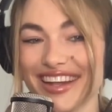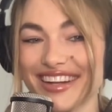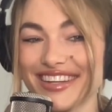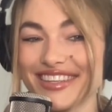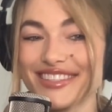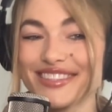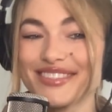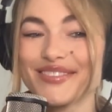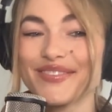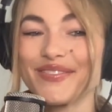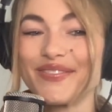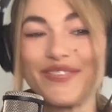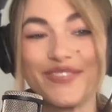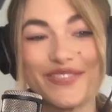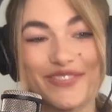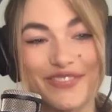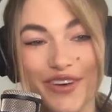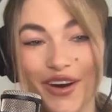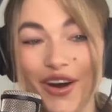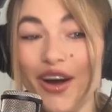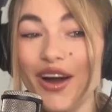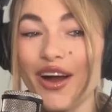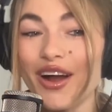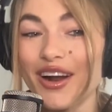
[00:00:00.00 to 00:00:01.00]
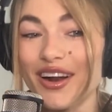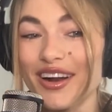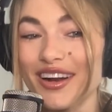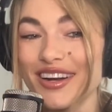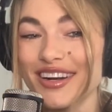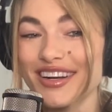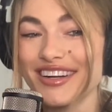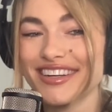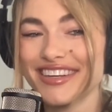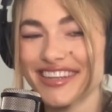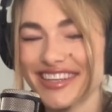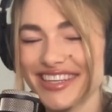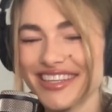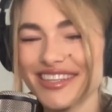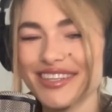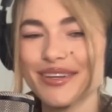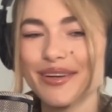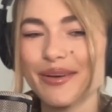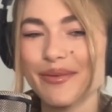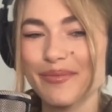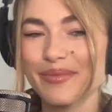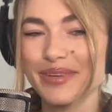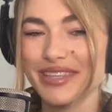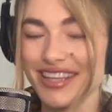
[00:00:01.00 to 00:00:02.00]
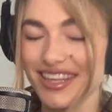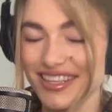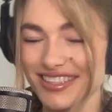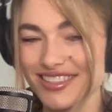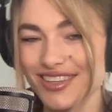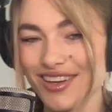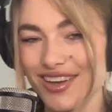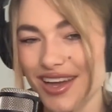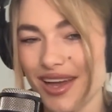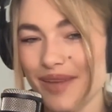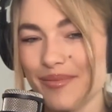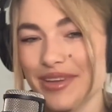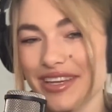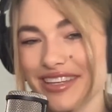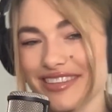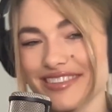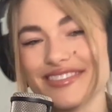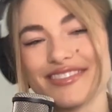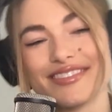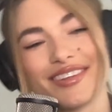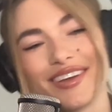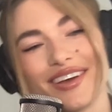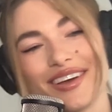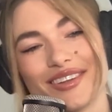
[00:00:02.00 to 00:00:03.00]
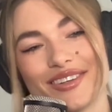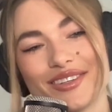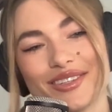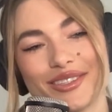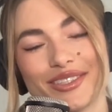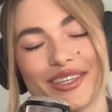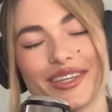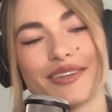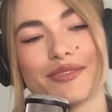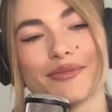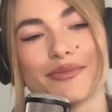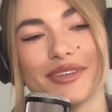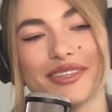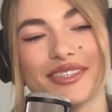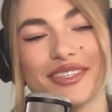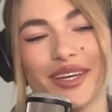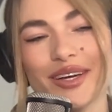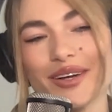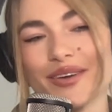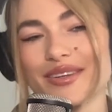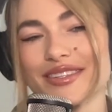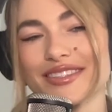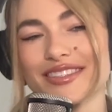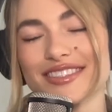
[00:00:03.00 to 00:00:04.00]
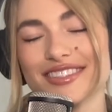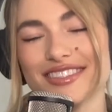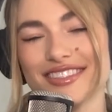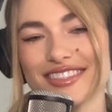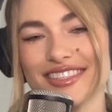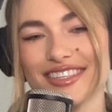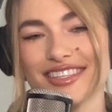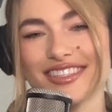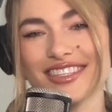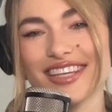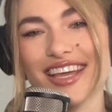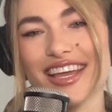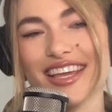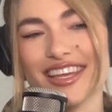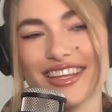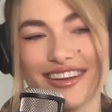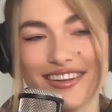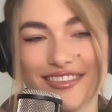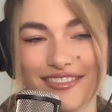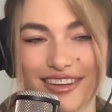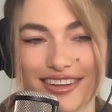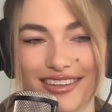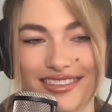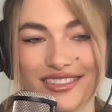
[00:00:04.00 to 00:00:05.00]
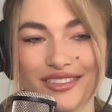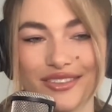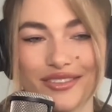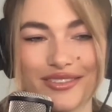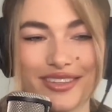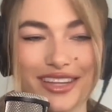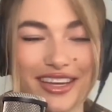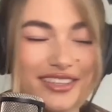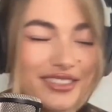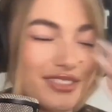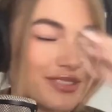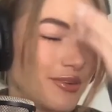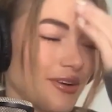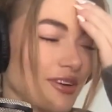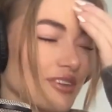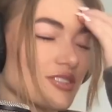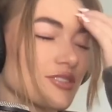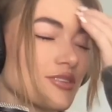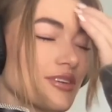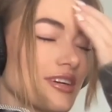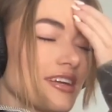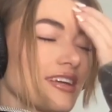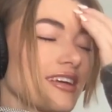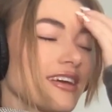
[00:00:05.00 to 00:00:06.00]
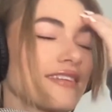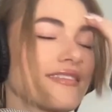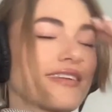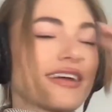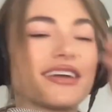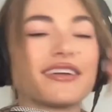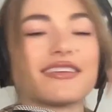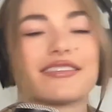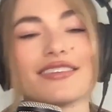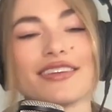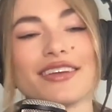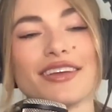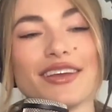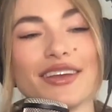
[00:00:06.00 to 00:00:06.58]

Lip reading: is far. But that's all, I mean, understandably so. It's hanging out next to Australia, right?